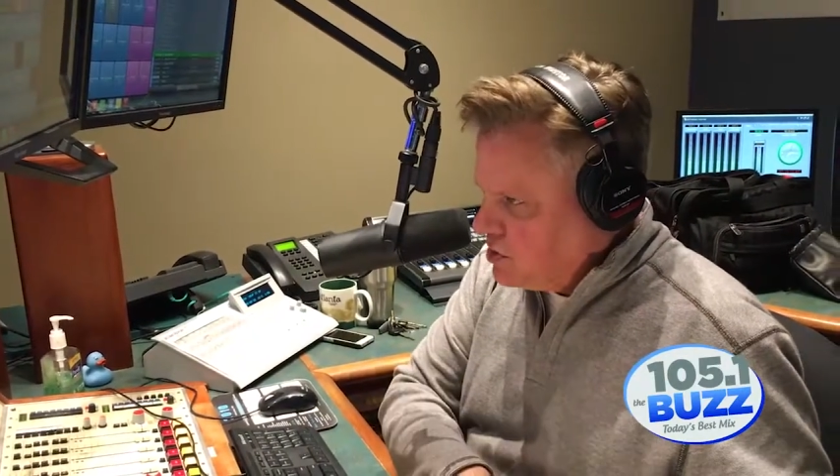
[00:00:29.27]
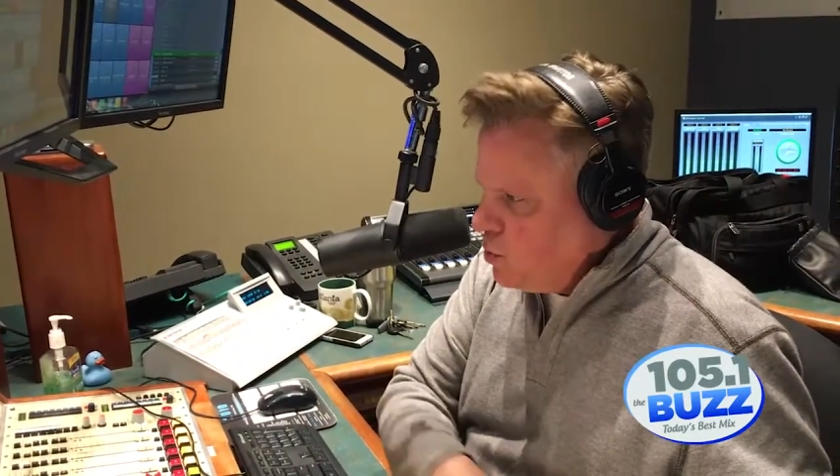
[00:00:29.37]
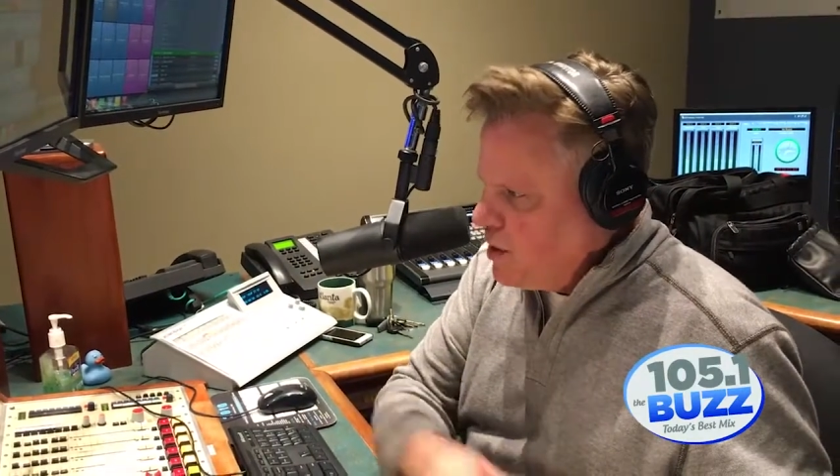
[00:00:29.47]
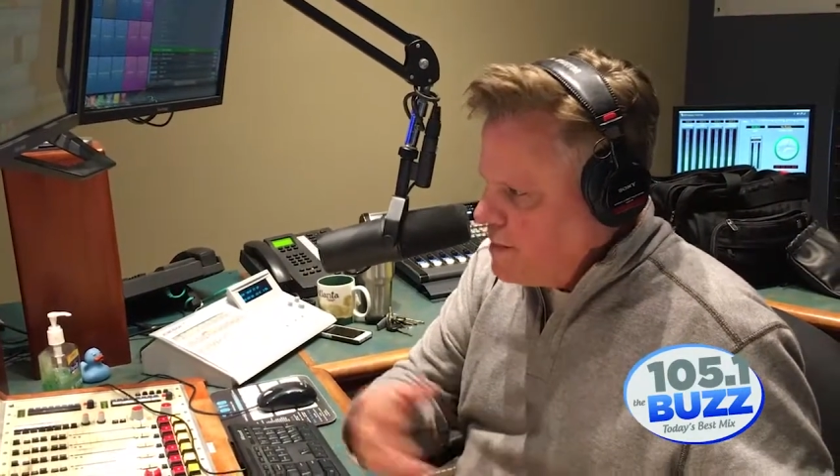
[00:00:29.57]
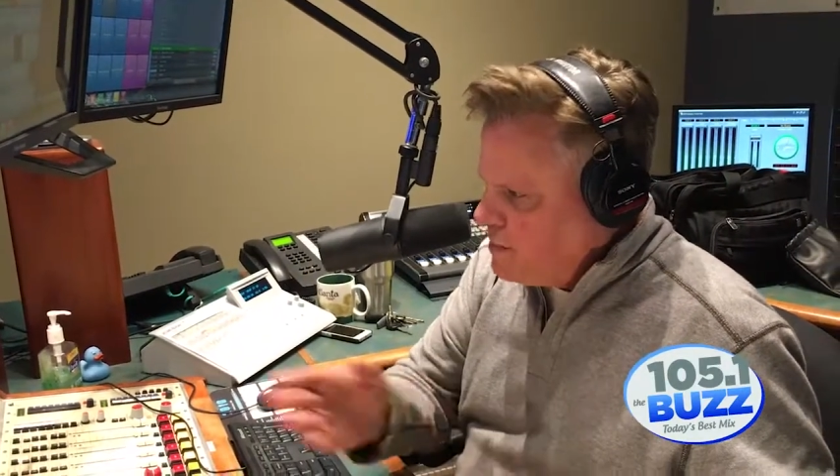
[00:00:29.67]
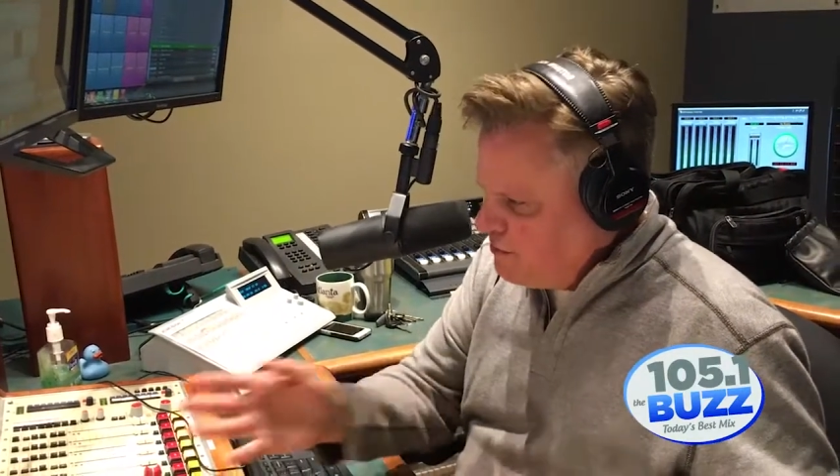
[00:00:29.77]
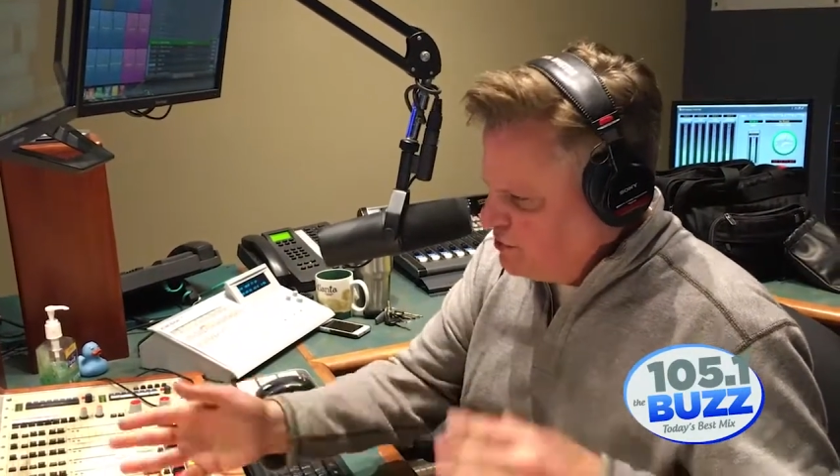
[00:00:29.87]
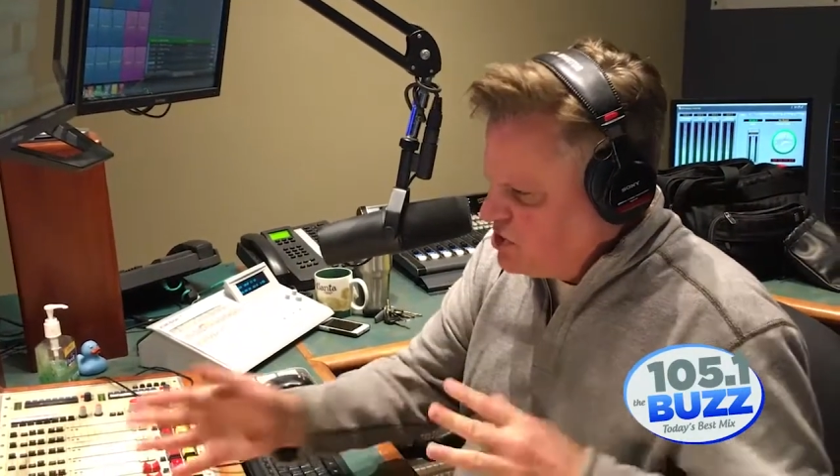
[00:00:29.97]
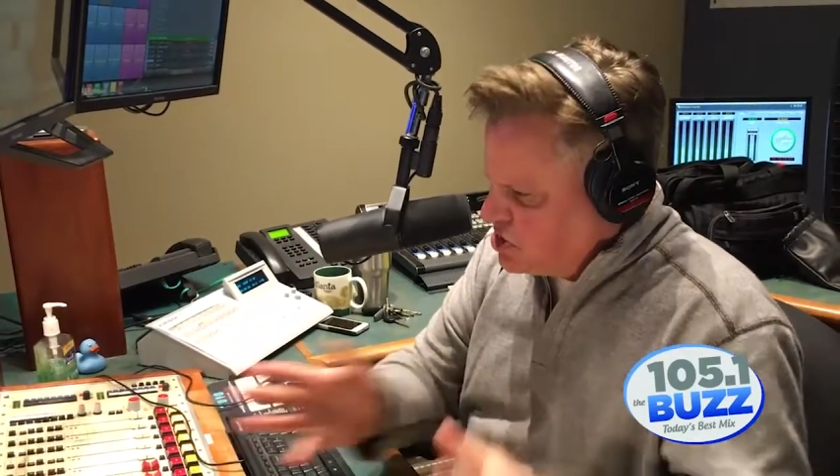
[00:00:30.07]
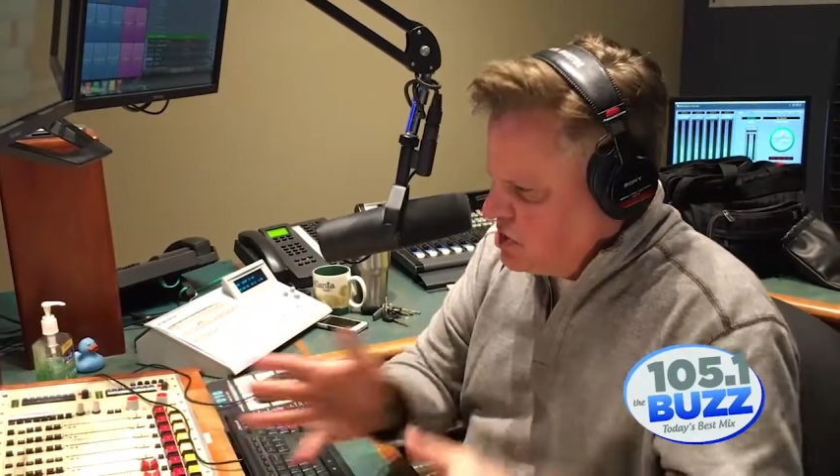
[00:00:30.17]
And one I'm a
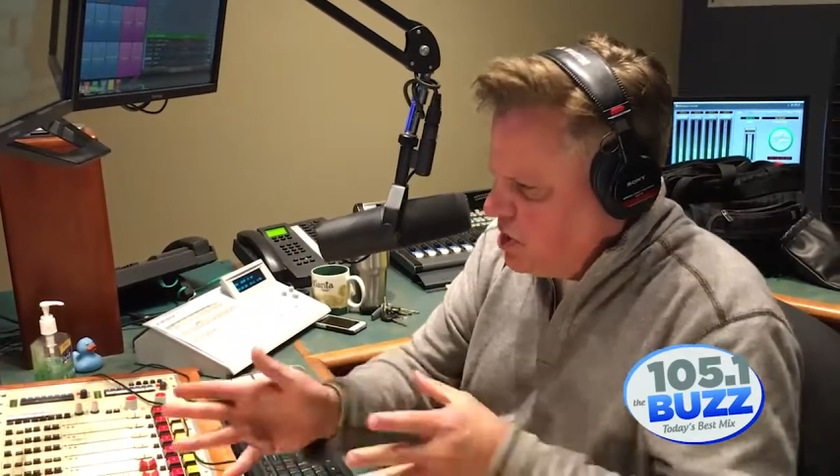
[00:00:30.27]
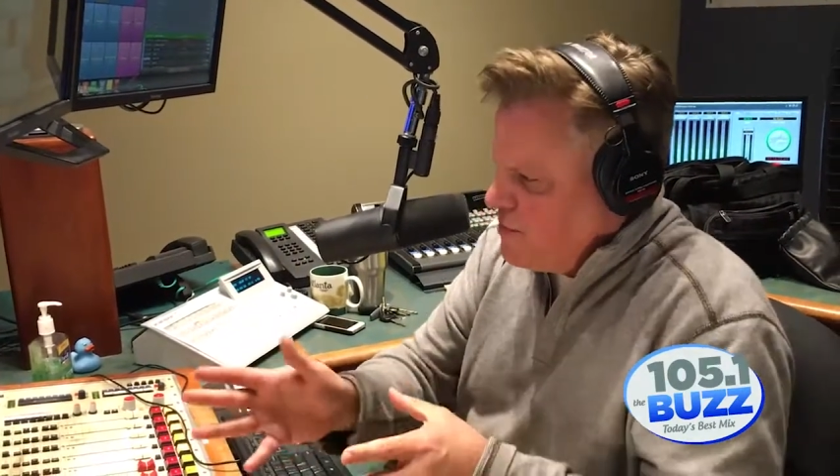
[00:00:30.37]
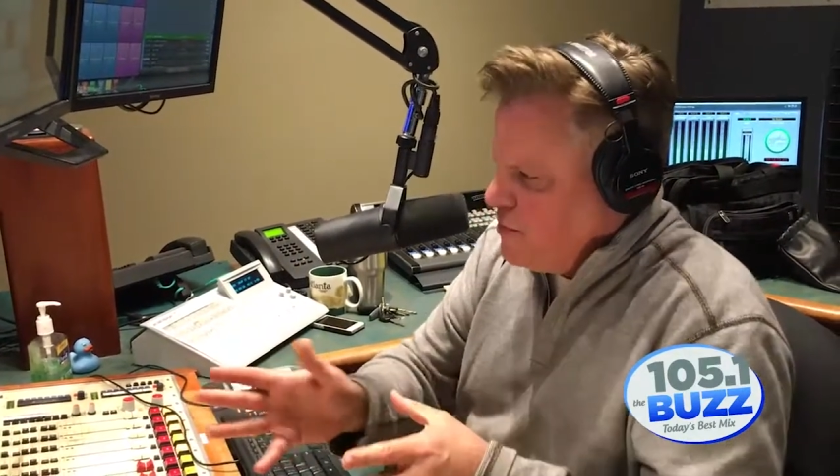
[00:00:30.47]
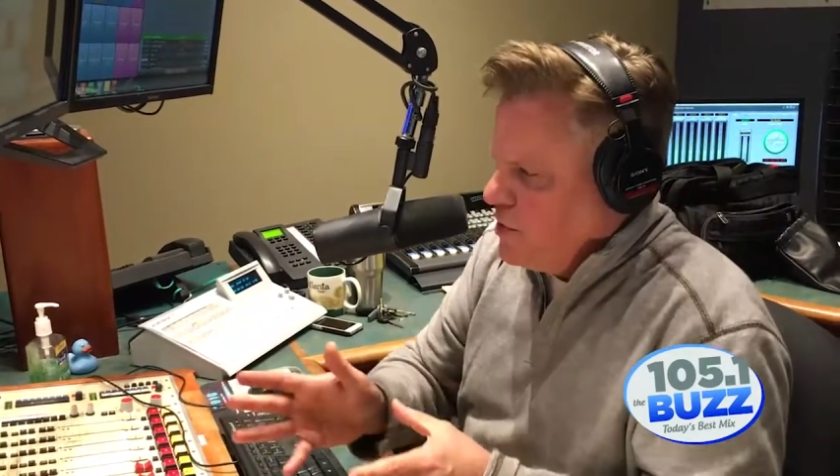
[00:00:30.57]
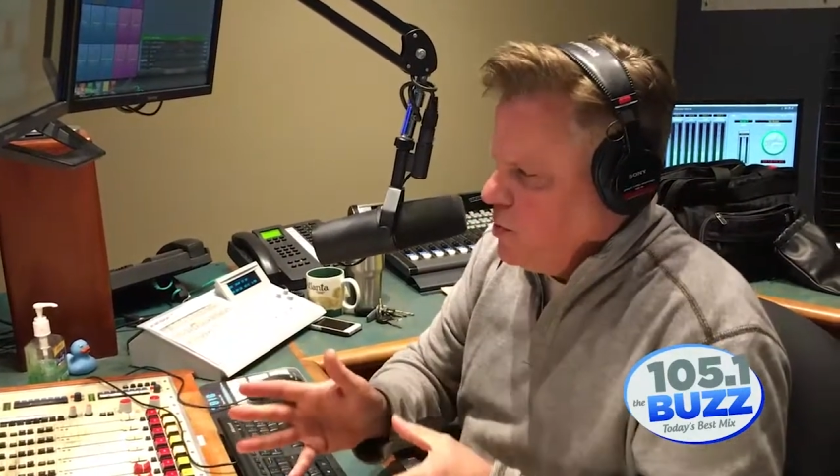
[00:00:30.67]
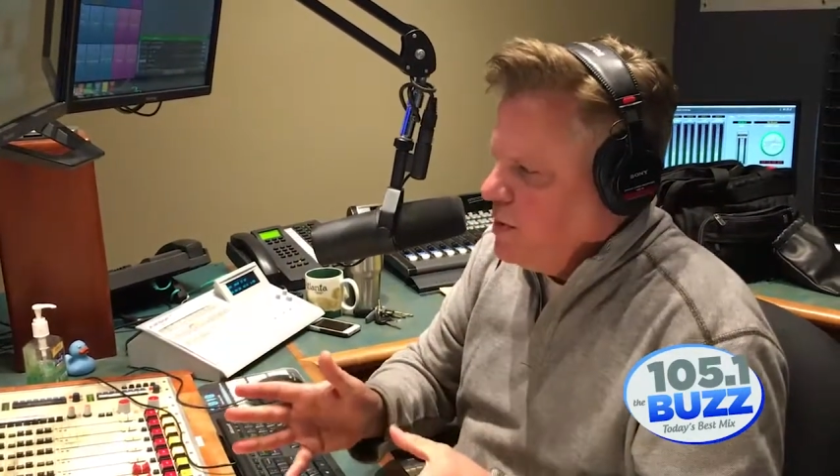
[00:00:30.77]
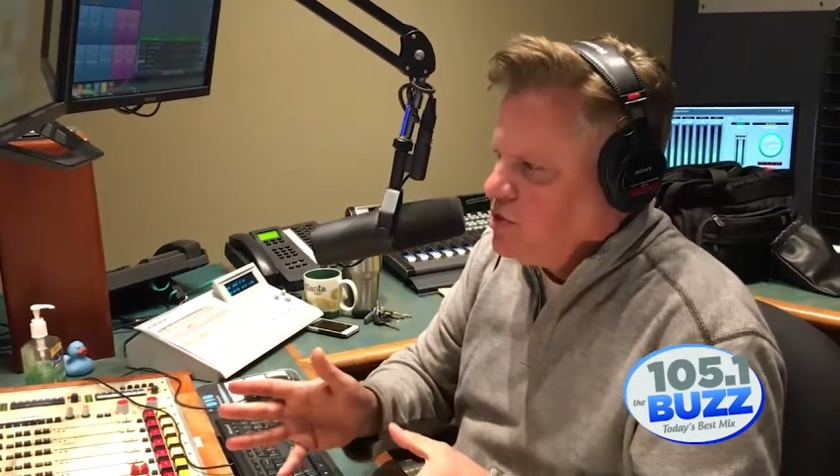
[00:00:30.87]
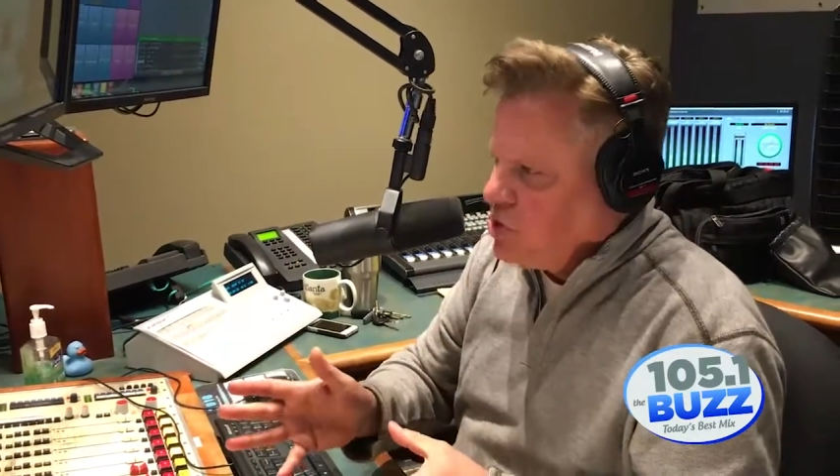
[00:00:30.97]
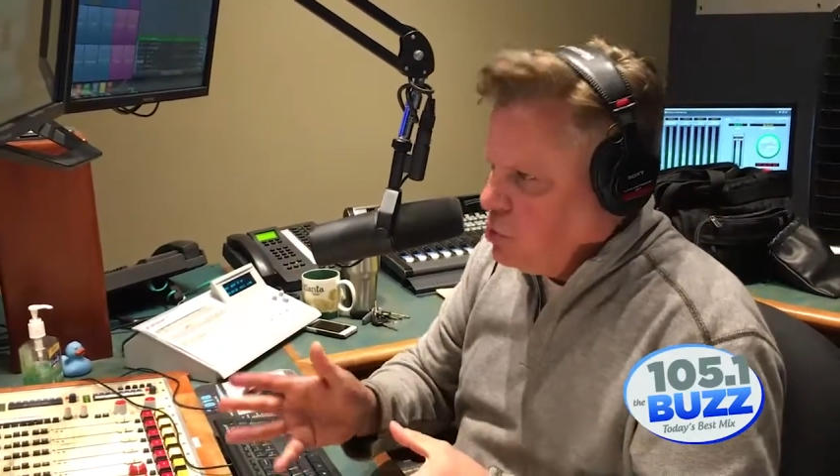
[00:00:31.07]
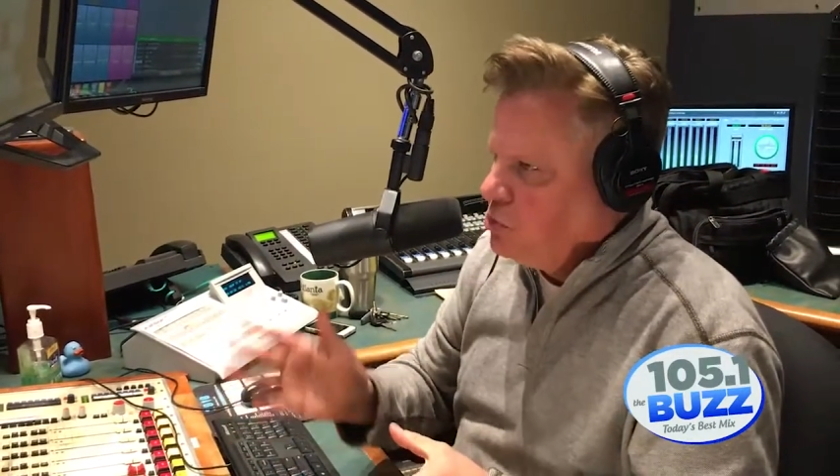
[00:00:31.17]
little bit familiar with is
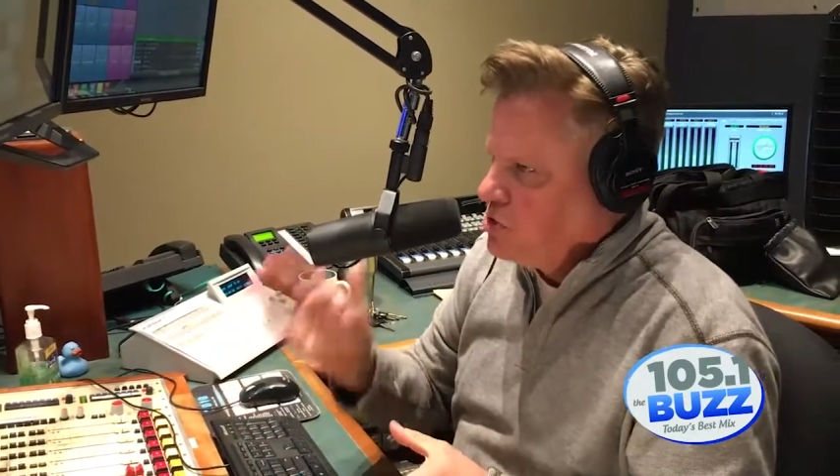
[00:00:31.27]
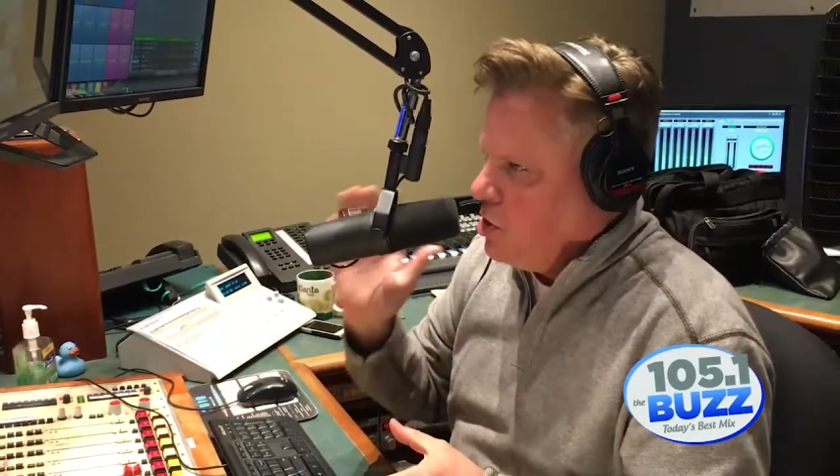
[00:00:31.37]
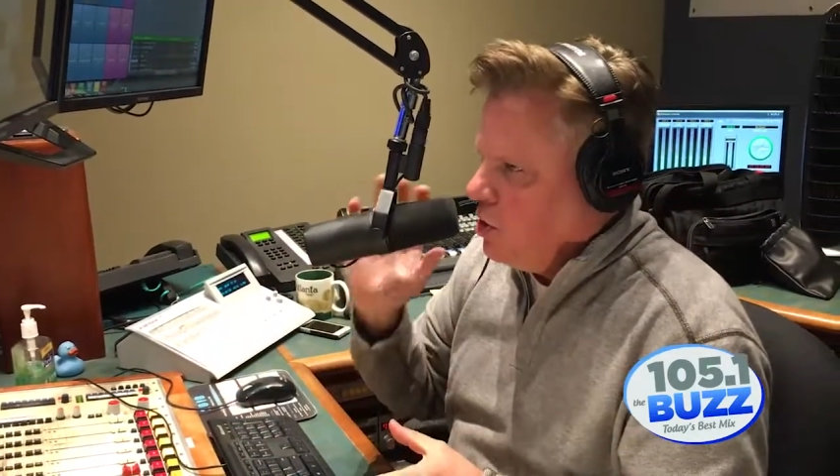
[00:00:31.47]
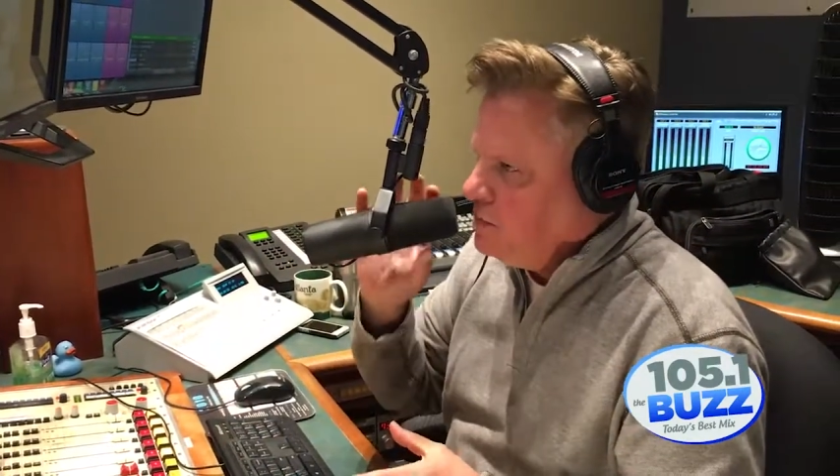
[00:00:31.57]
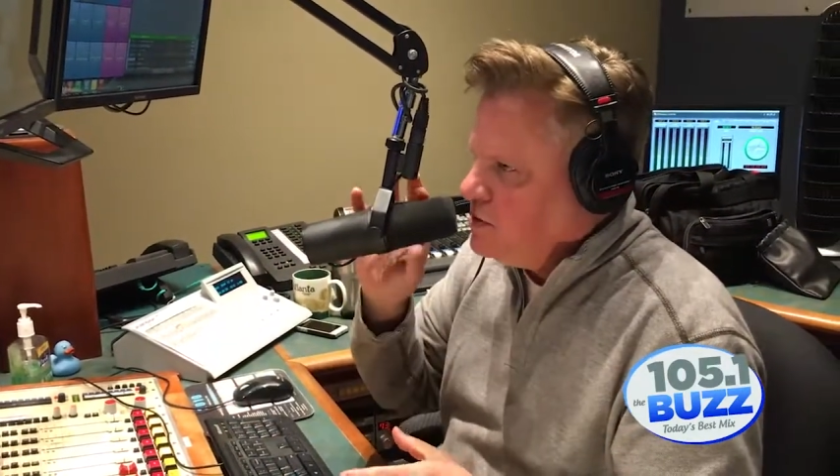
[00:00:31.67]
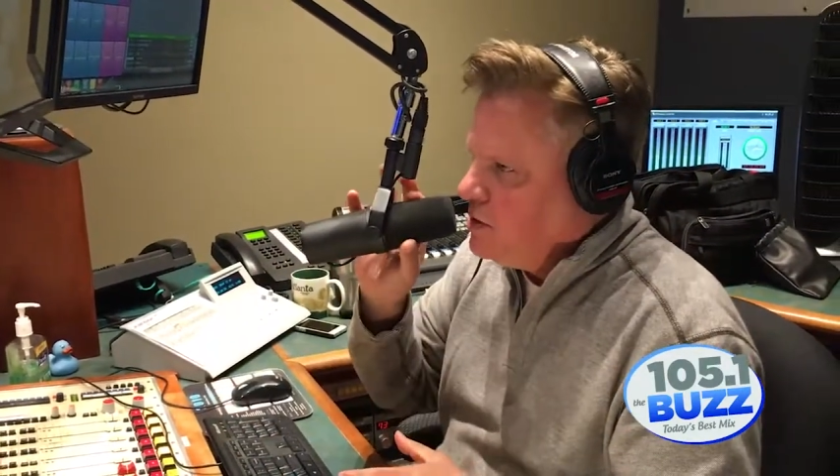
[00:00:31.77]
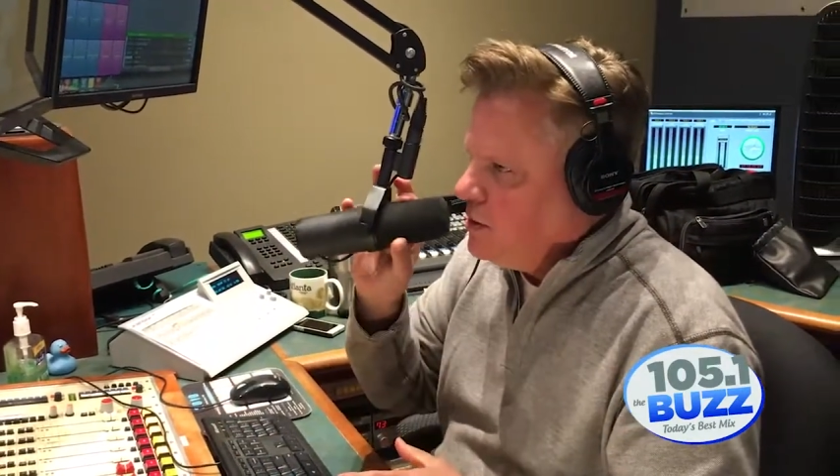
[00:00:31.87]
CoolSculpt.